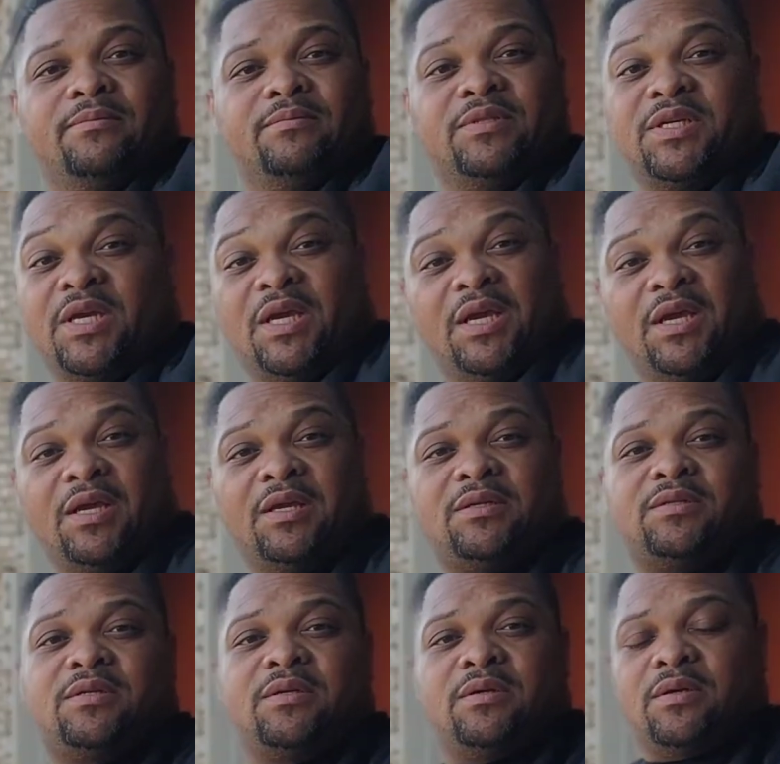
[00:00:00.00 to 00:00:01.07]

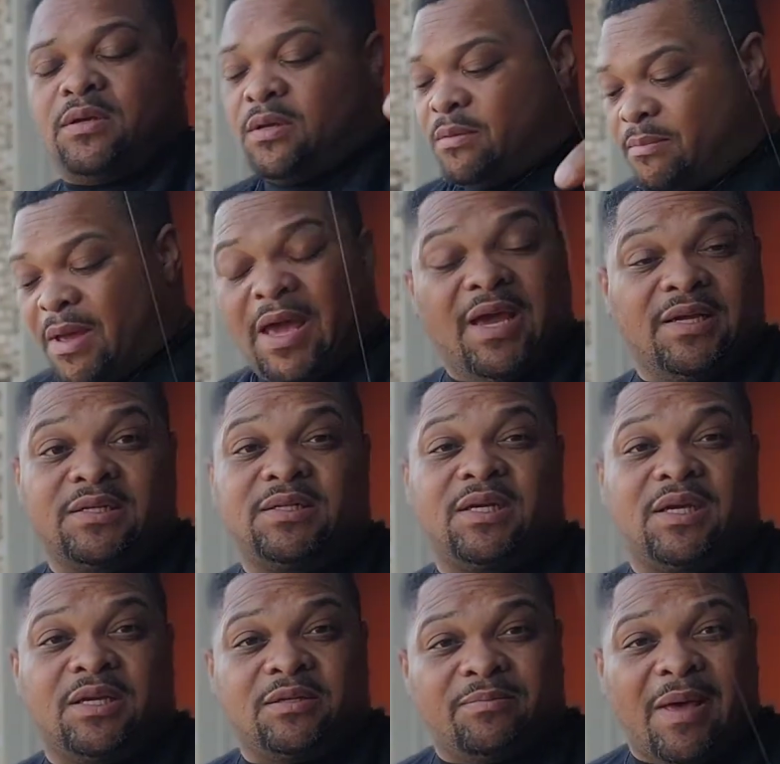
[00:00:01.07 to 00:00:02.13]
jigs,
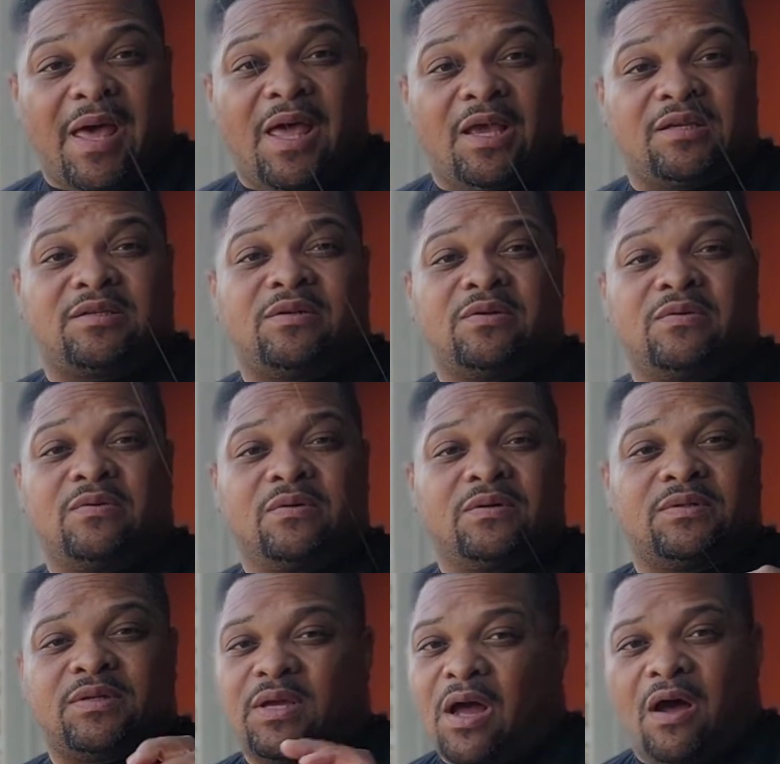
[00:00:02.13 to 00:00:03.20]
bass lures,
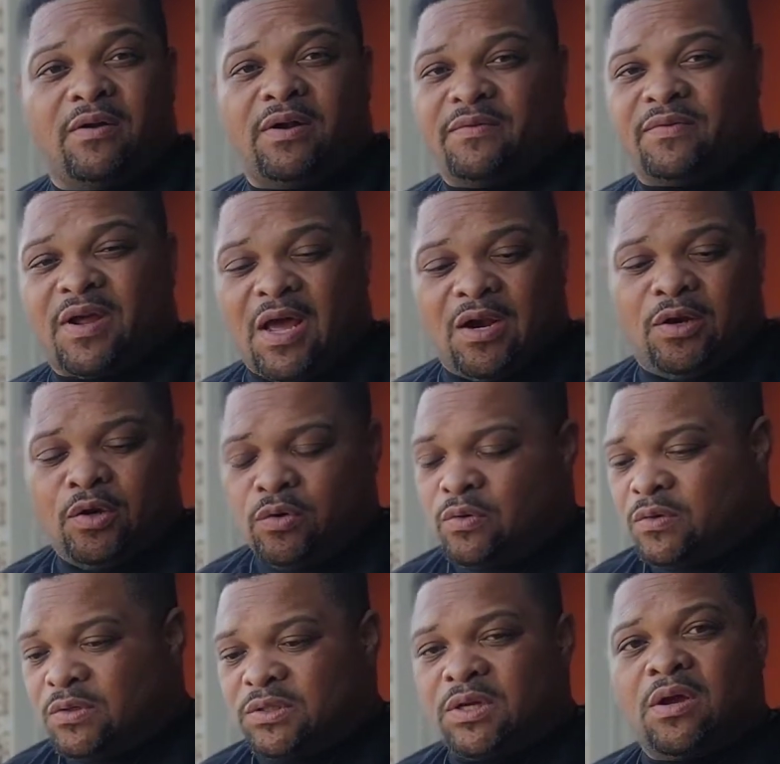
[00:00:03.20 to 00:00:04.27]
all different kind of
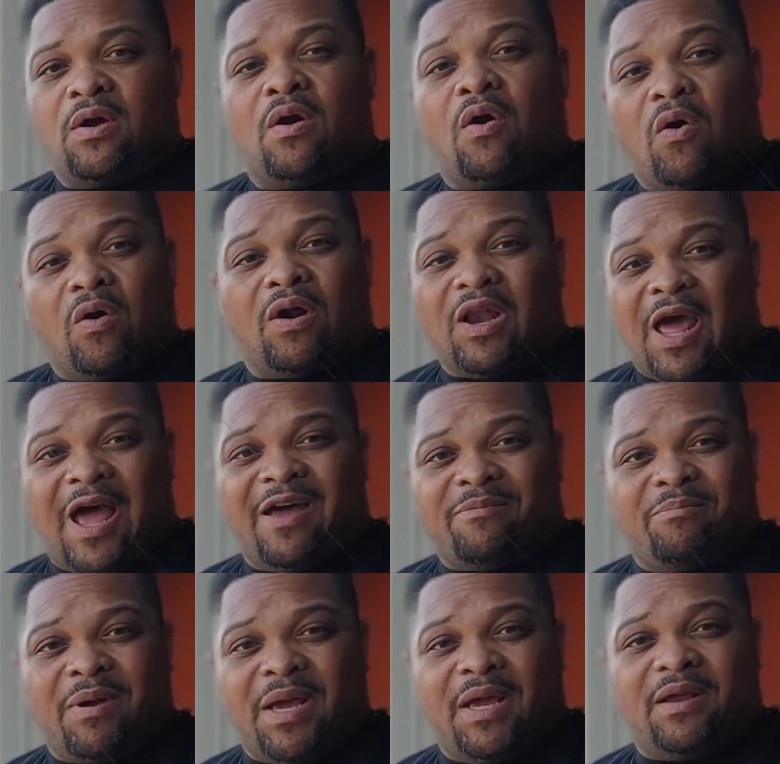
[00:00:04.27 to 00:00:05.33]
lures, or live
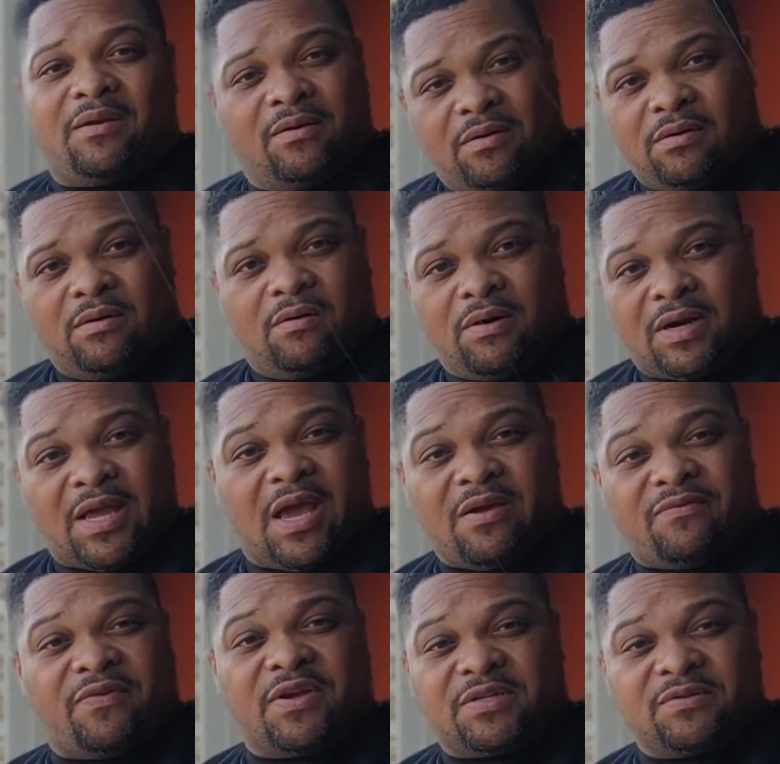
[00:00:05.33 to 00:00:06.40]
bait, or
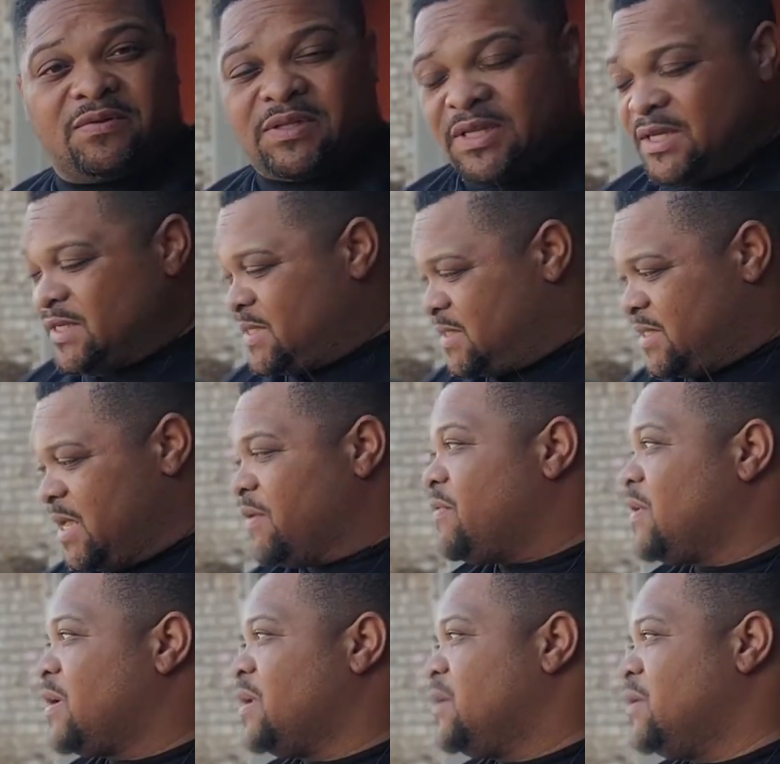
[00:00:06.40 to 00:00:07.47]
catfishing with this,
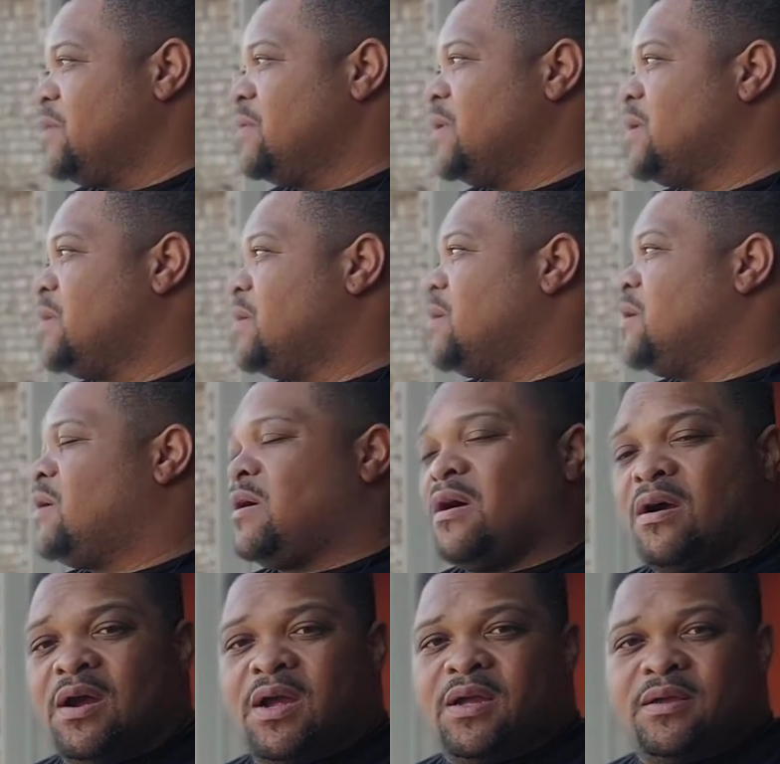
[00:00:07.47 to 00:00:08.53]
definitely can do it. All
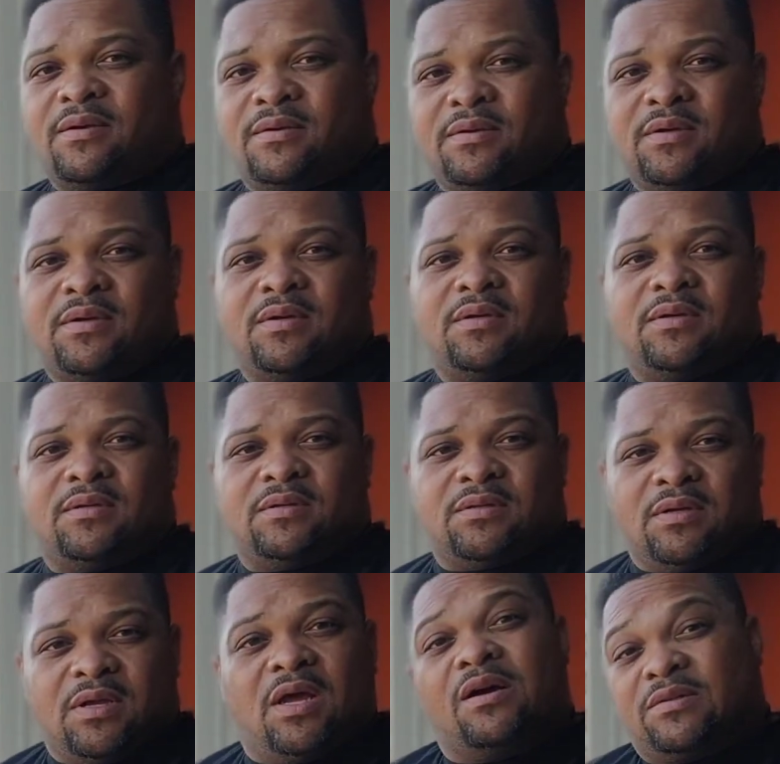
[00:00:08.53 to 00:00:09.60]
right, so
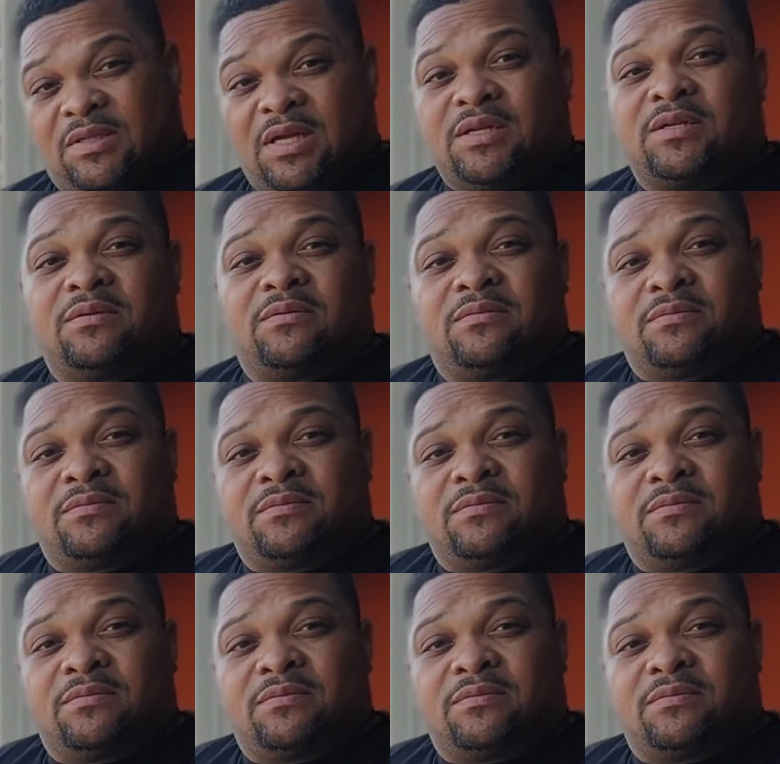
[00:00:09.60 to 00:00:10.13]
y'all stay tuned.